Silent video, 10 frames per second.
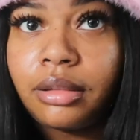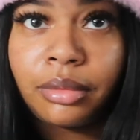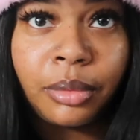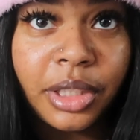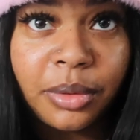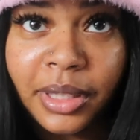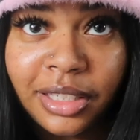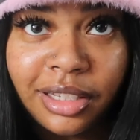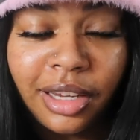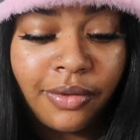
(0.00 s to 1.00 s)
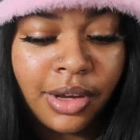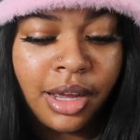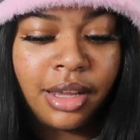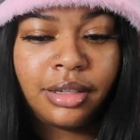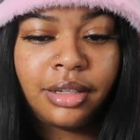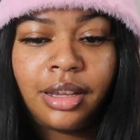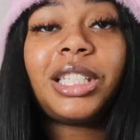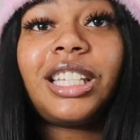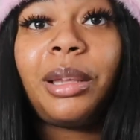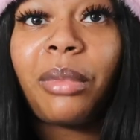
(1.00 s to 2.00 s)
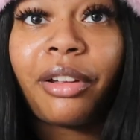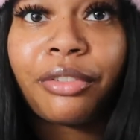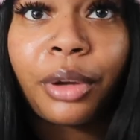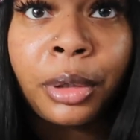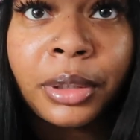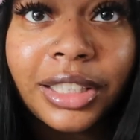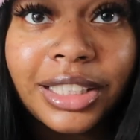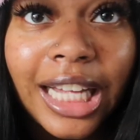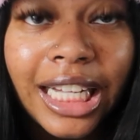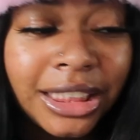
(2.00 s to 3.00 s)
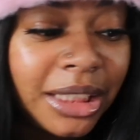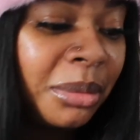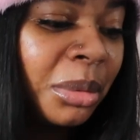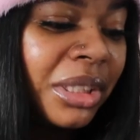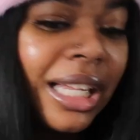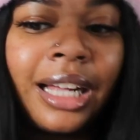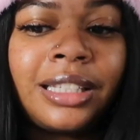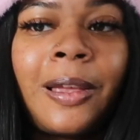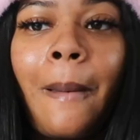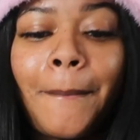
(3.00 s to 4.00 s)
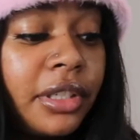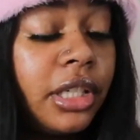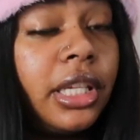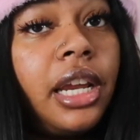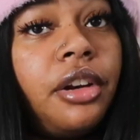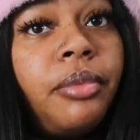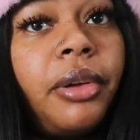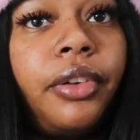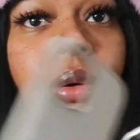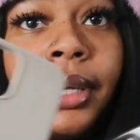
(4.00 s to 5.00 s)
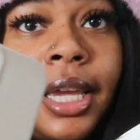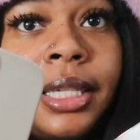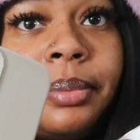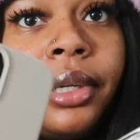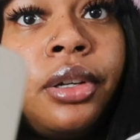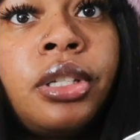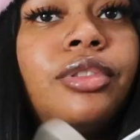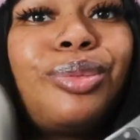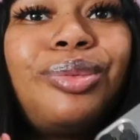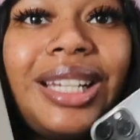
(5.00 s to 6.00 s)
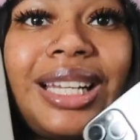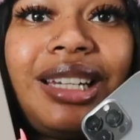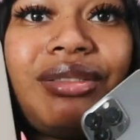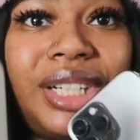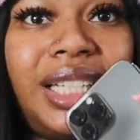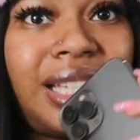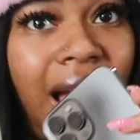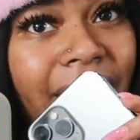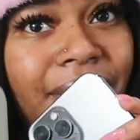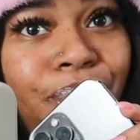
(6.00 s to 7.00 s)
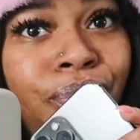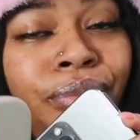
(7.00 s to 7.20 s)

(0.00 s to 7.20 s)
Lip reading: we're doing this together, guys. See, my phone actually will stand. I've just taken off my phone case because it's really tight.